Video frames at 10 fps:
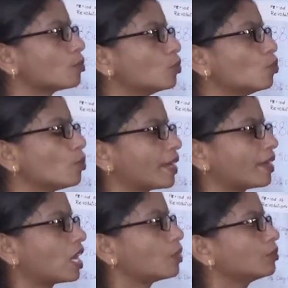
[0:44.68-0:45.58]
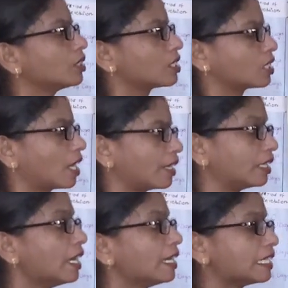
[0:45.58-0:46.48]
move around the sun.
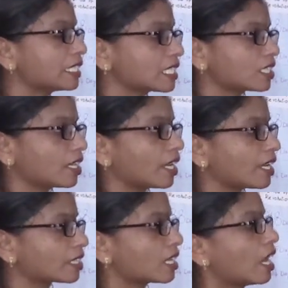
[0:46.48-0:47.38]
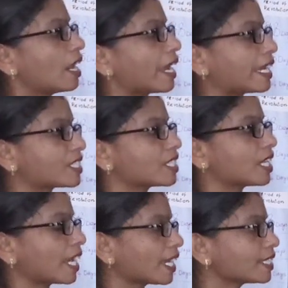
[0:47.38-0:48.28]
It takes
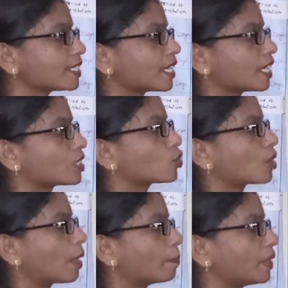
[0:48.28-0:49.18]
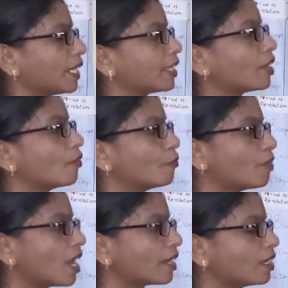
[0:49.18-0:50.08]
88 days to complete
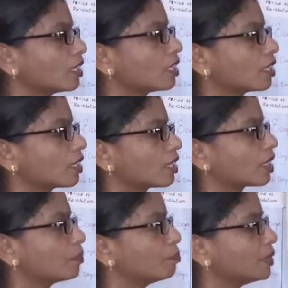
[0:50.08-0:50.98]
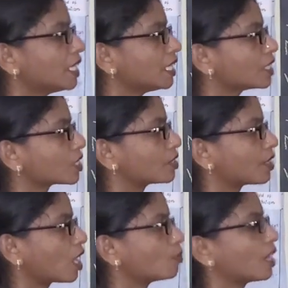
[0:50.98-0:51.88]
one complete
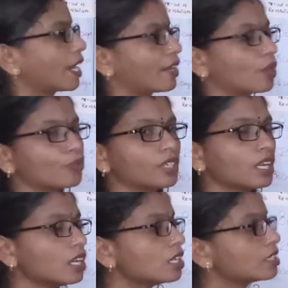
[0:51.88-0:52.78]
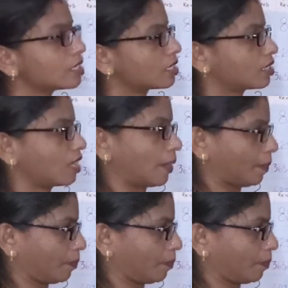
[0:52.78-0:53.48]
round around the sun.